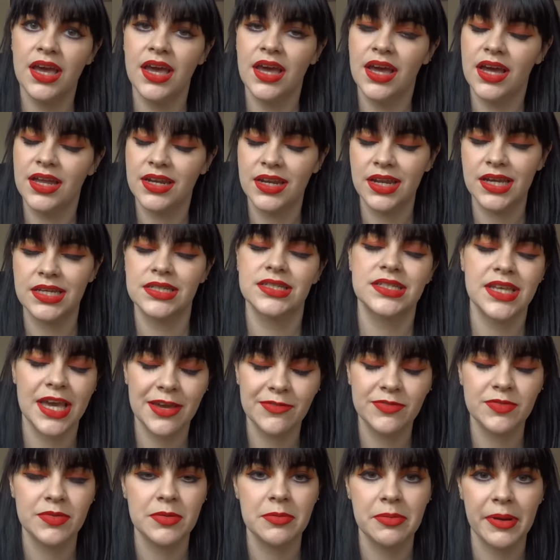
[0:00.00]
and it
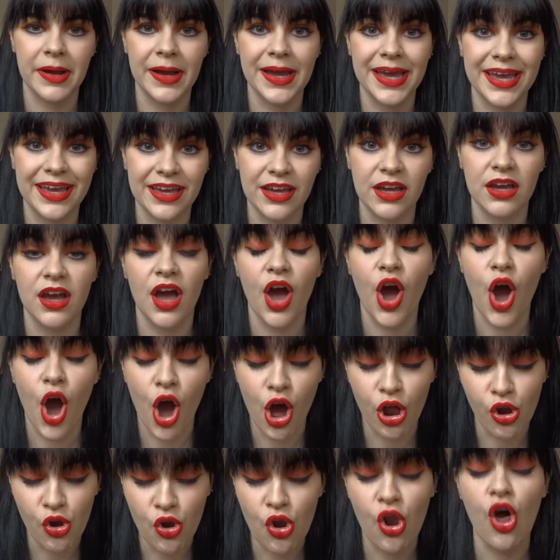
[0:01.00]
saved me buying
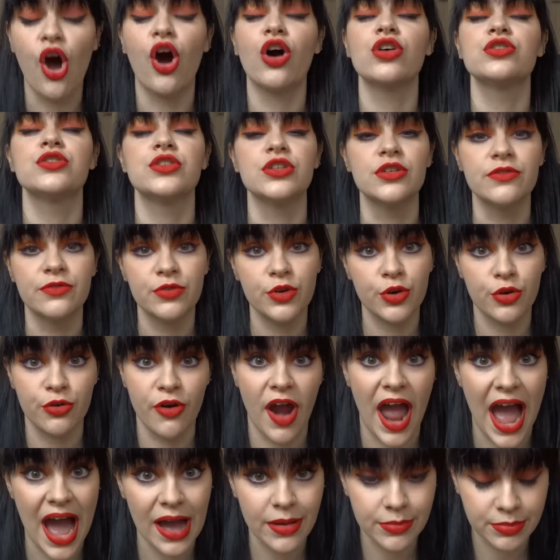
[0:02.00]
a lot of
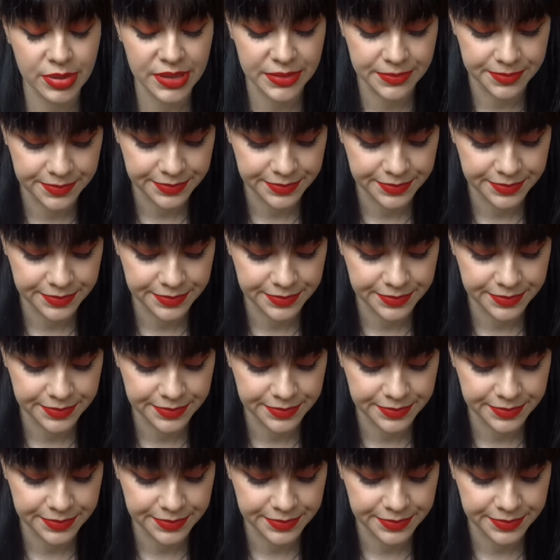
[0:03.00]
crap.